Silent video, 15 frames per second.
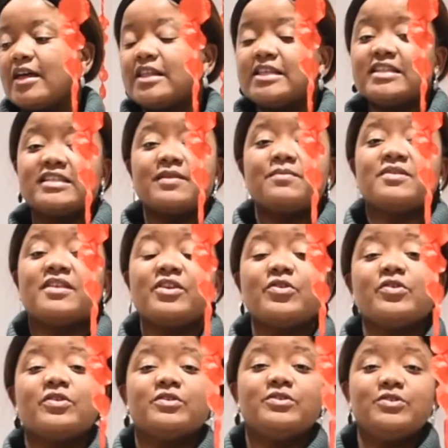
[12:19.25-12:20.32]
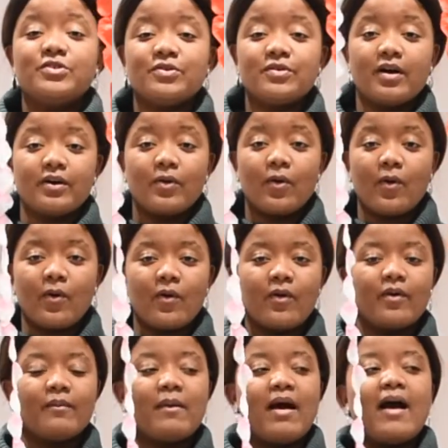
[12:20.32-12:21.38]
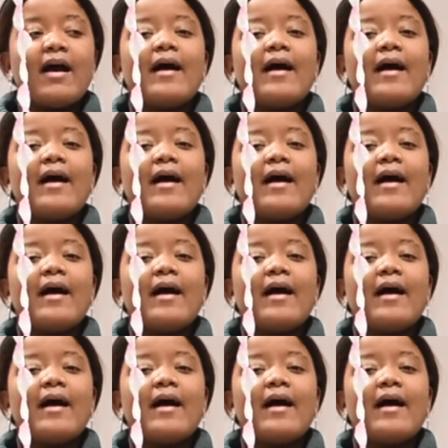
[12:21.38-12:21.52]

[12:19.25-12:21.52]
This is something that you could do at home.